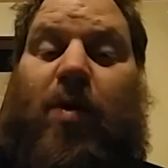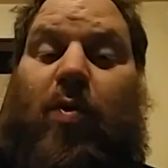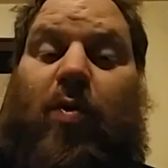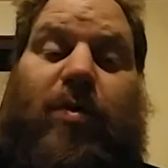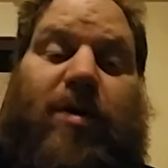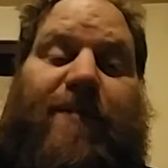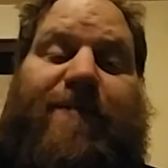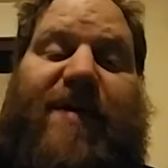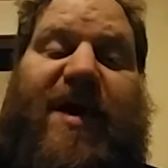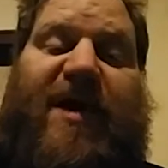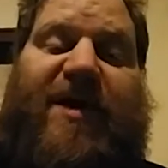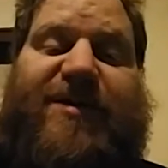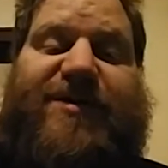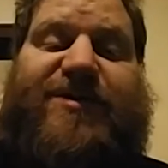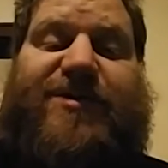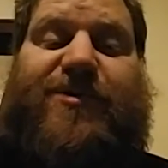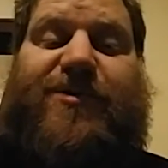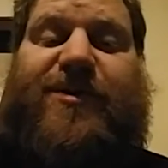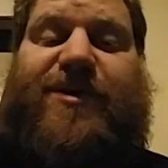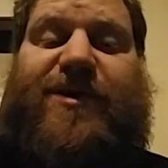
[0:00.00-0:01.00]
Or a
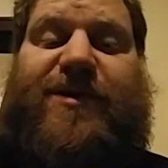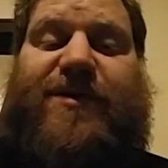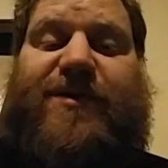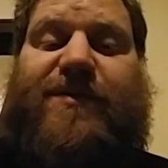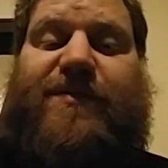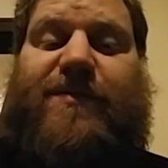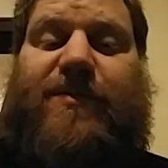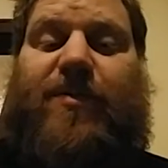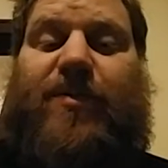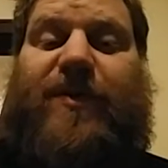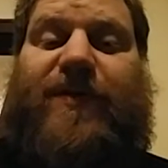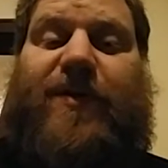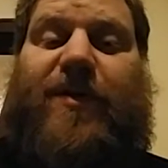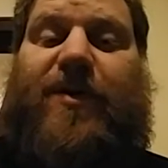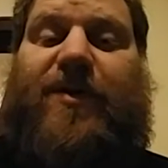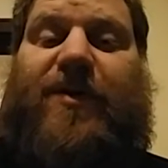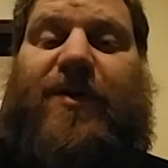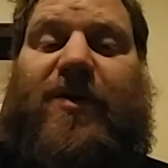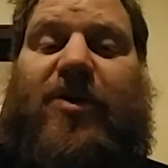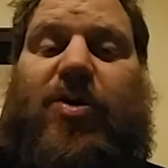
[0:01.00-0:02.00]
master key with
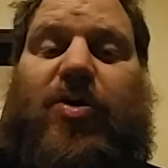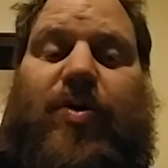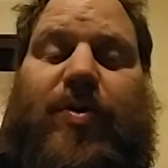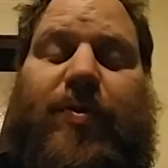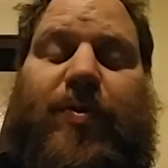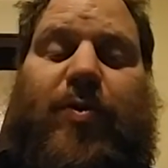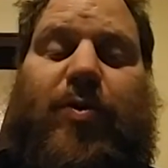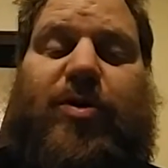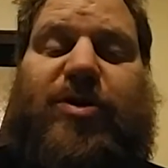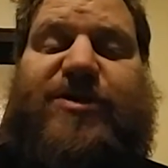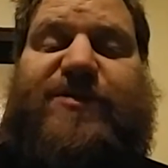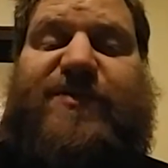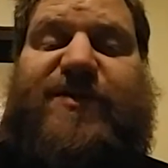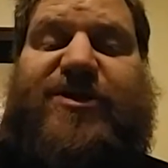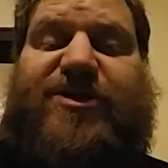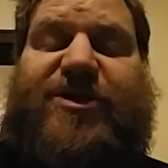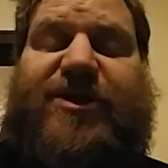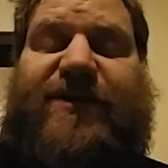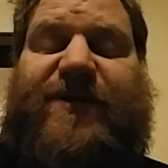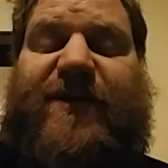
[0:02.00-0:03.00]
all the law enforcement
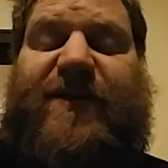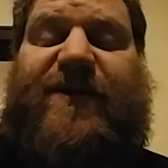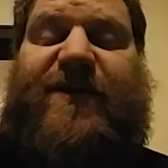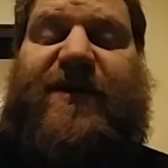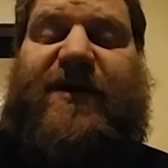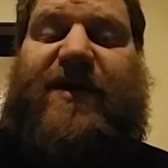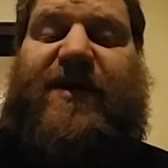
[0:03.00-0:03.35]
shit that they